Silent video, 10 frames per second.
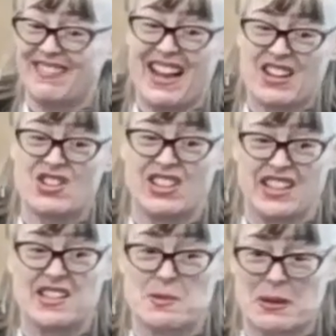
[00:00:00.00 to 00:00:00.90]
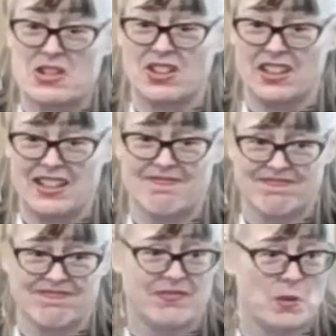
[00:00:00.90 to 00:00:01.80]
Actually, especially
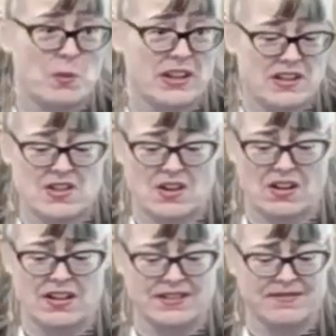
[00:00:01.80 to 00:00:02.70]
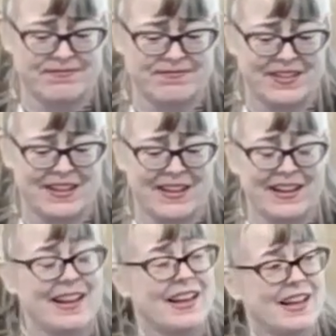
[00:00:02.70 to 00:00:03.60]
when it is hard.
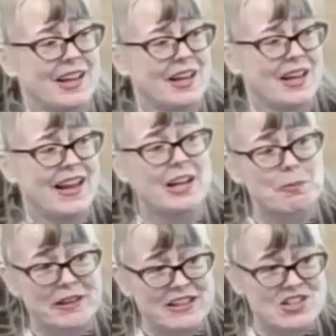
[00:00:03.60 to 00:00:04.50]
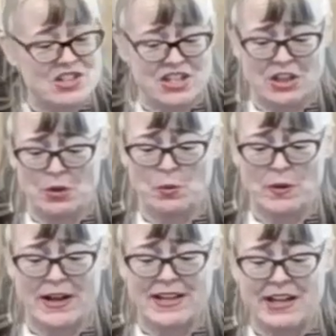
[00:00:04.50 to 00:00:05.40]
And I pledge to you
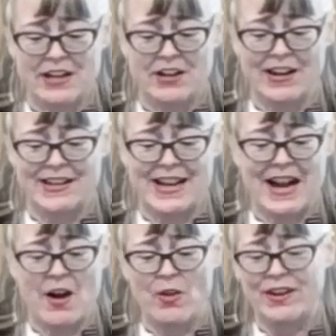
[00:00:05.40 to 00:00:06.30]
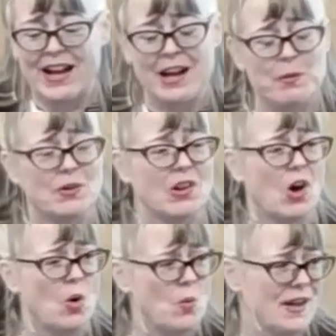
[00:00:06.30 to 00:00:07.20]
right here and now that I will
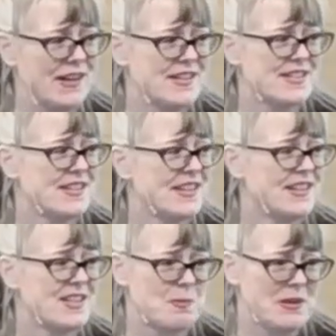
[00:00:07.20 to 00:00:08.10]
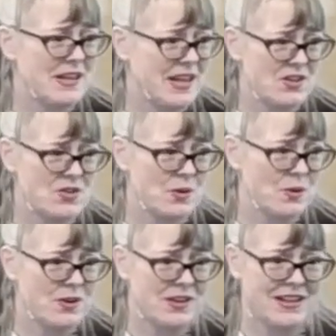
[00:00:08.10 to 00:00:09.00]
always speak that
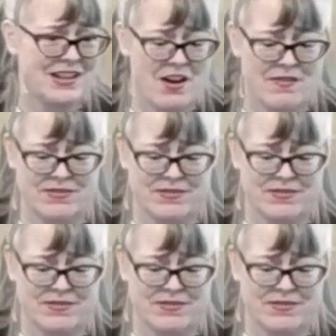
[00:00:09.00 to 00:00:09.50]
truth in love.